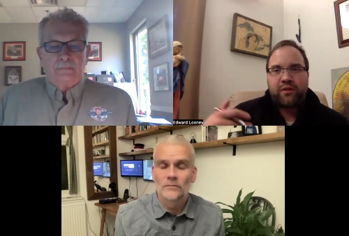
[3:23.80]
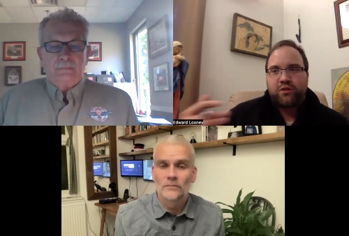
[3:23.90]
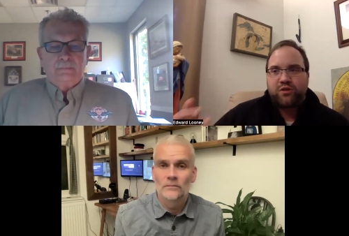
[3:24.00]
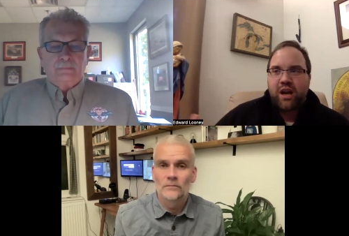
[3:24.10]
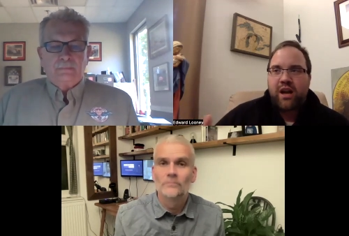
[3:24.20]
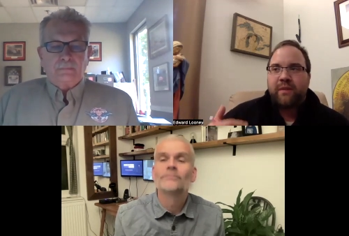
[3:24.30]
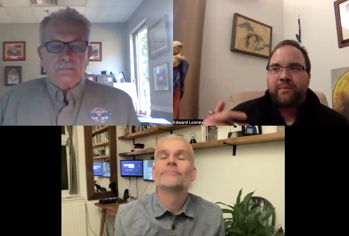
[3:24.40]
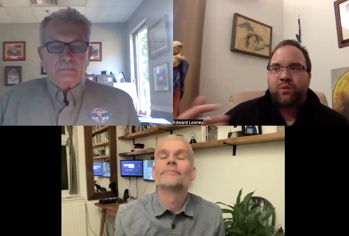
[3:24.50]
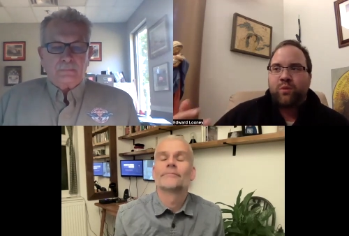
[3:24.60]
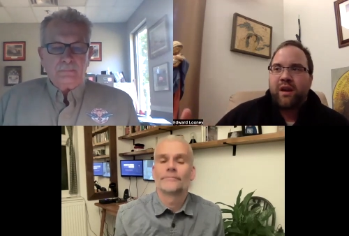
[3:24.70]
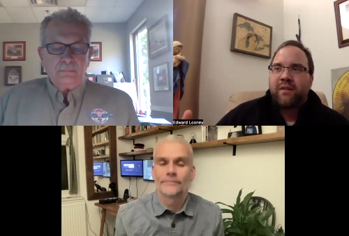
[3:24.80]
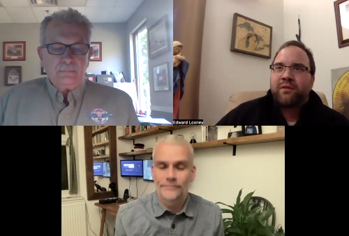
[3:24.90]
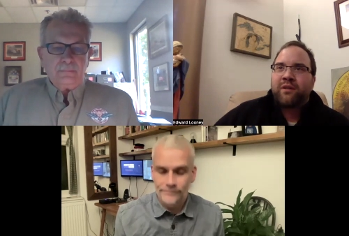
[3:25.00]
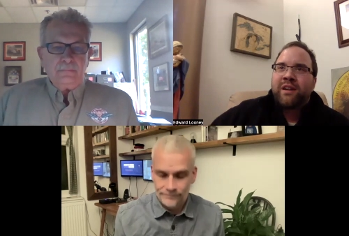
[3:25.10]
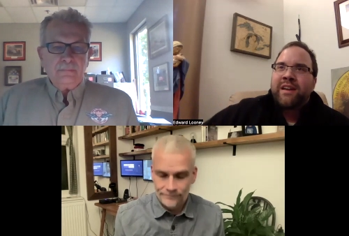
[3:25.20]
Speaker 1: or your job or
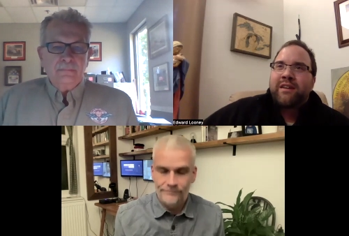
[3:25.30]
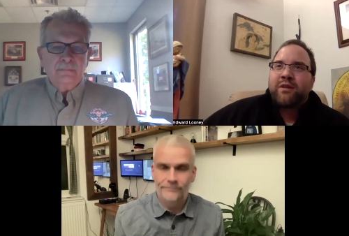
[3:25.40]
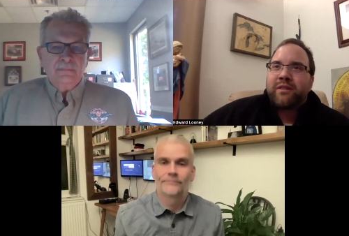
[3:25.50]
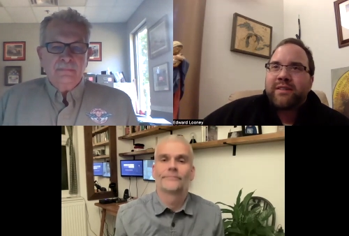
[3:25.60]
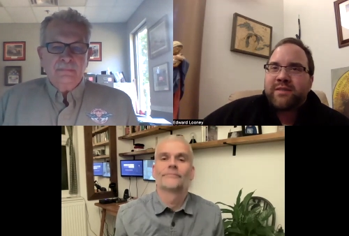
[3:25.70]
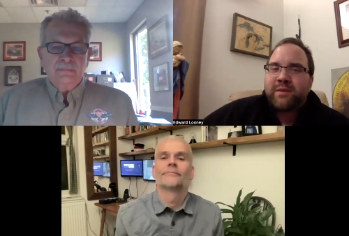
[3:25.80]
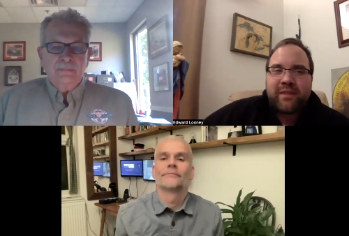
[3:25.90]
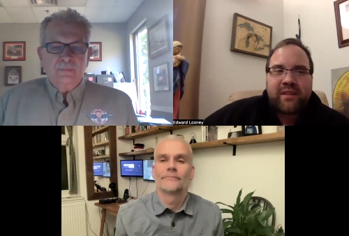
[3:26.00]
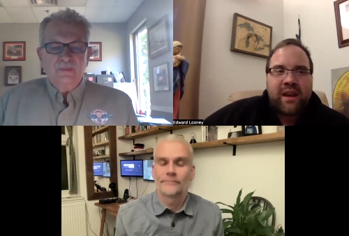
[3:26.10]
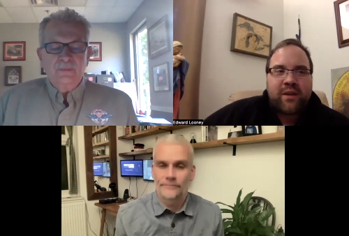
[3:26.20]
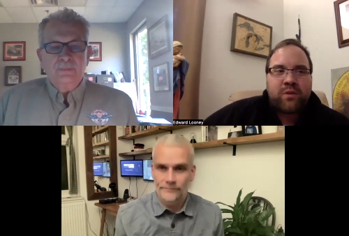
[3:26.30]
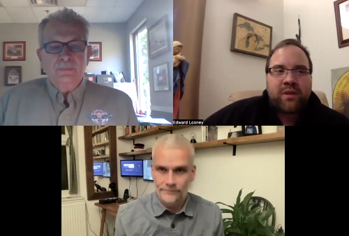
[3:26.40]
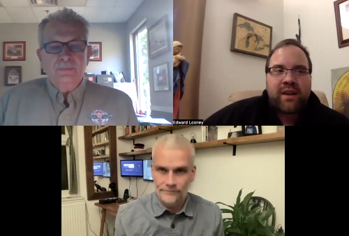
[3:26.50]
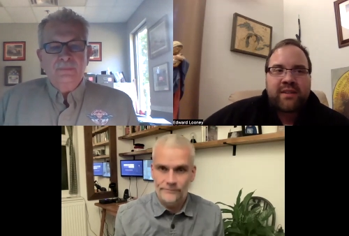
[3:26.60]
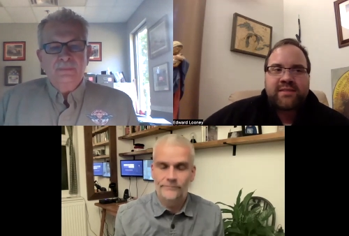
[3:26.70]
whatever. You know that's something that I
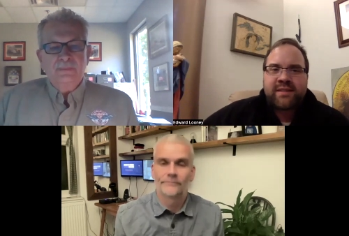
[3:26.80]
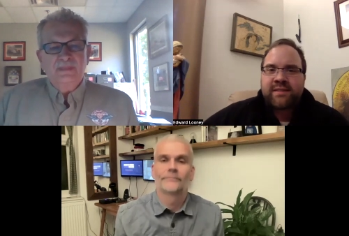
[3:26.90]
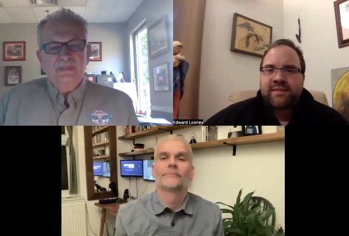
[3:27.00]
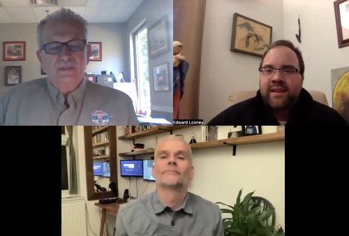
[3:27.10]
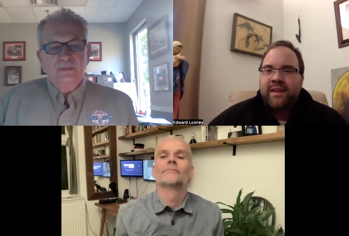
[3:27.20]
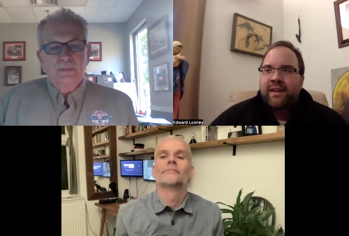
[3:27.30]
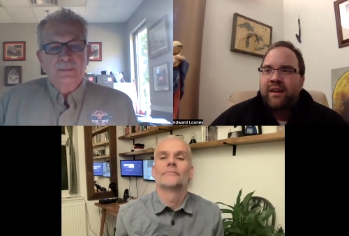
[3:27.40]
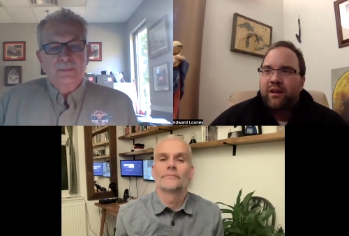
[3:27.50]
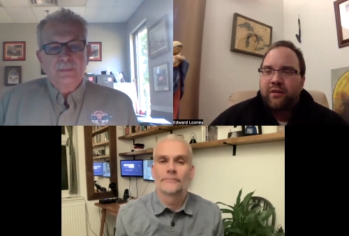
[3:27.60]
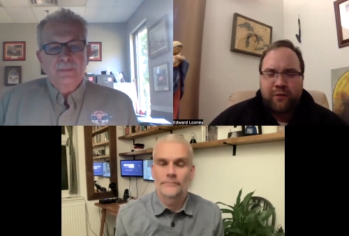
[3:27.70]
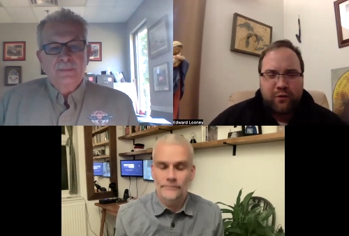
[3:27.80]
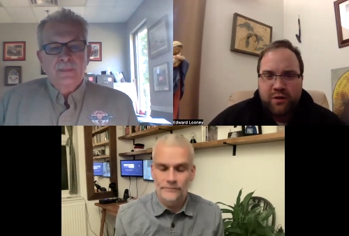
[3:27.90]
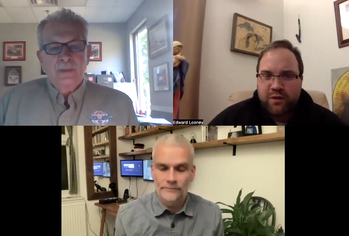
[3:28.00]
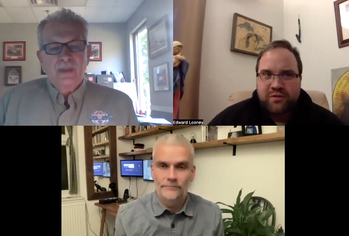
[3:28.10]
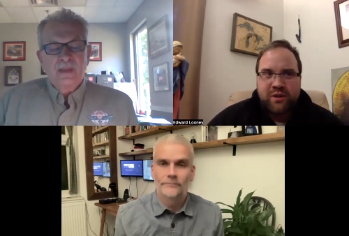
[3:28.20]
realized because uh, a few
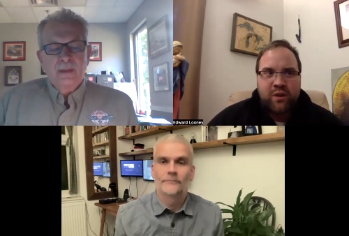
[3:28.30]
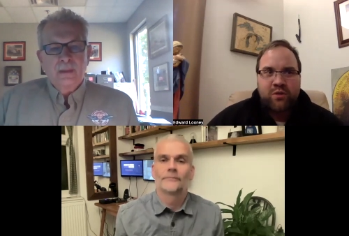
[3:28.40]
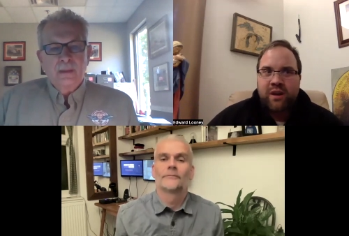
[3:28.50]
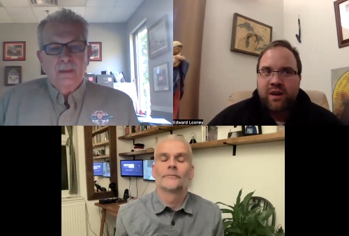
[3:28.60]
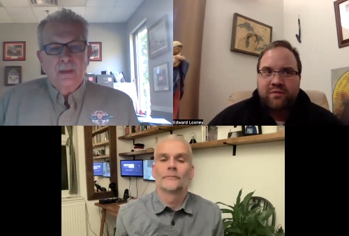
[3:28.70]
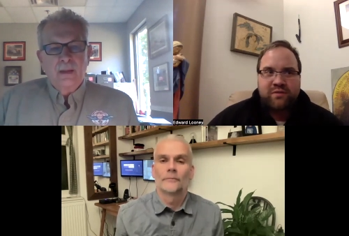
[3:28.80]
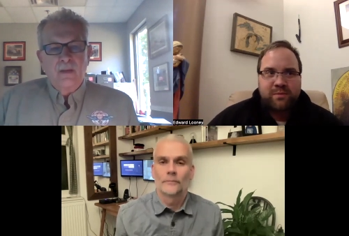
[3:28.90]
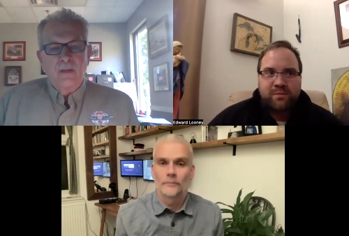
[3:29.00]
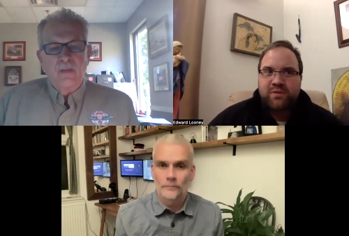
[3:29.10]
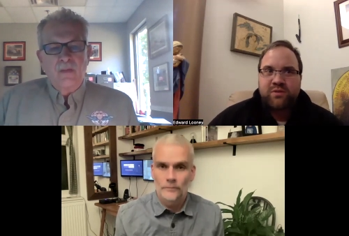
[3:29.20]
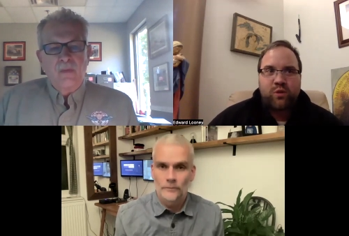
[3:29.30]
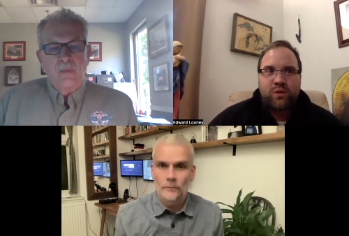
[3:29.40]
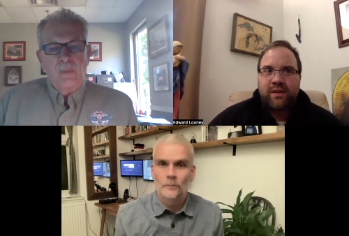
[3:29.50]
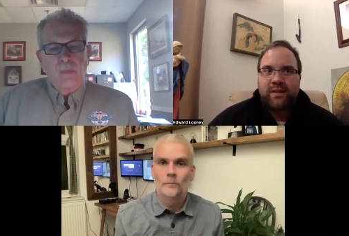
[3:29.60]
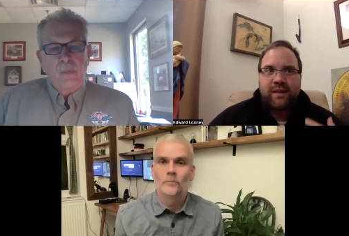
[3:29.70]
years ago, kind of simple
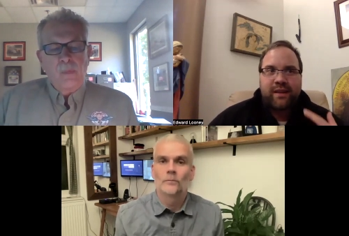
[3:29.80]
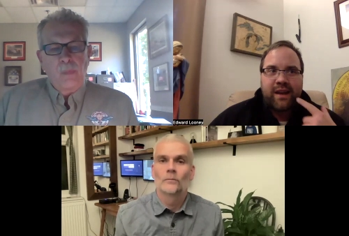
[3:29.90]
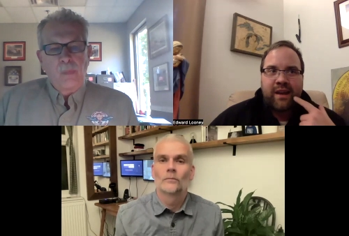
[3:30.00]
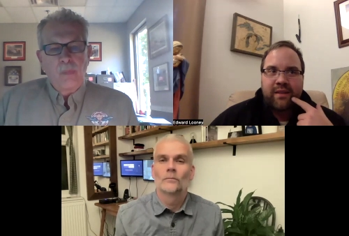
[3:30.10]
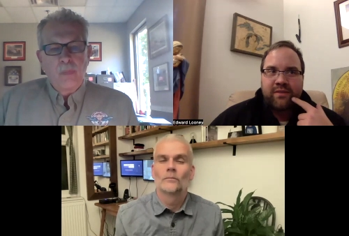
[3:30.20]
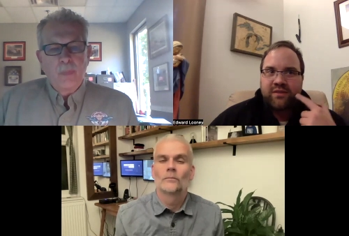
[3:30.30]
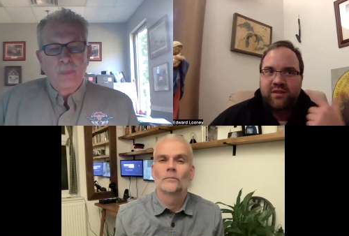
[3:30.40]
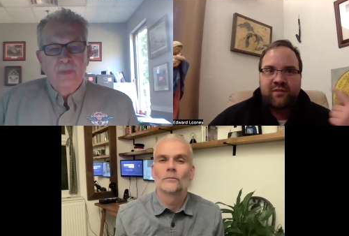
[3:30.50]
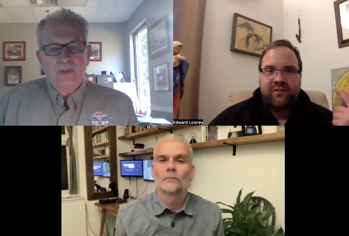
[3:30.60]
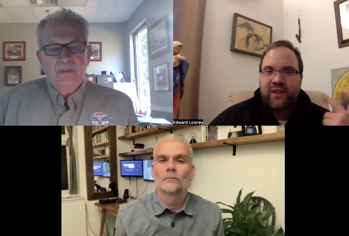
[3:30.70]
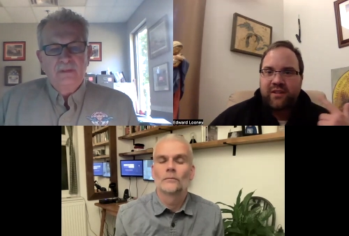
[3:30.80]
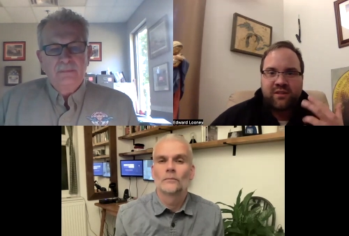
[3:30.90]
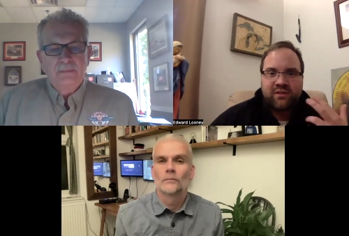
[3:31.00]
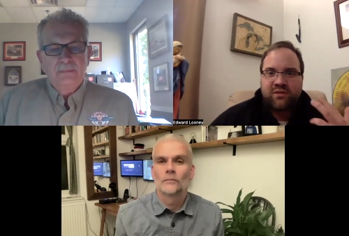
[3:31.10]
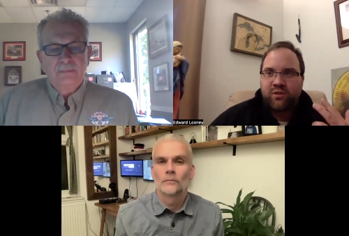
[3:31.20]
story, like I had this
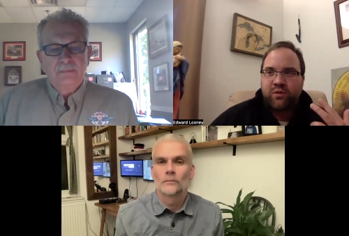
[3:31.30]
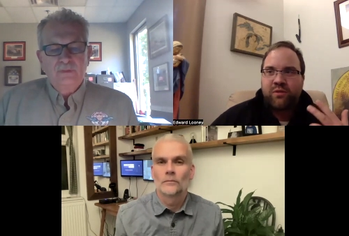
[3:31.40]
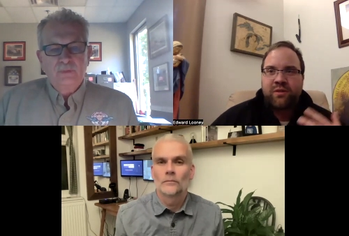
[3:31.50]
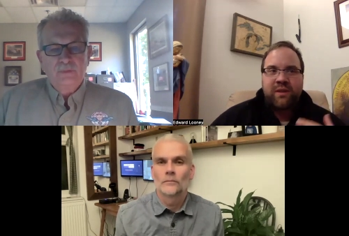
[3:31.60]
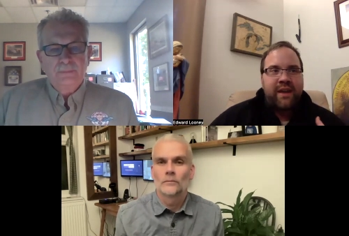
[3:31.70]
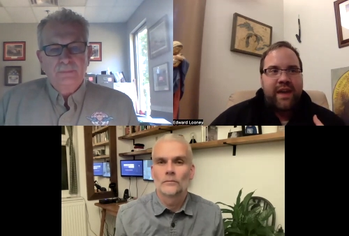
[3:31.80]
infected tooth,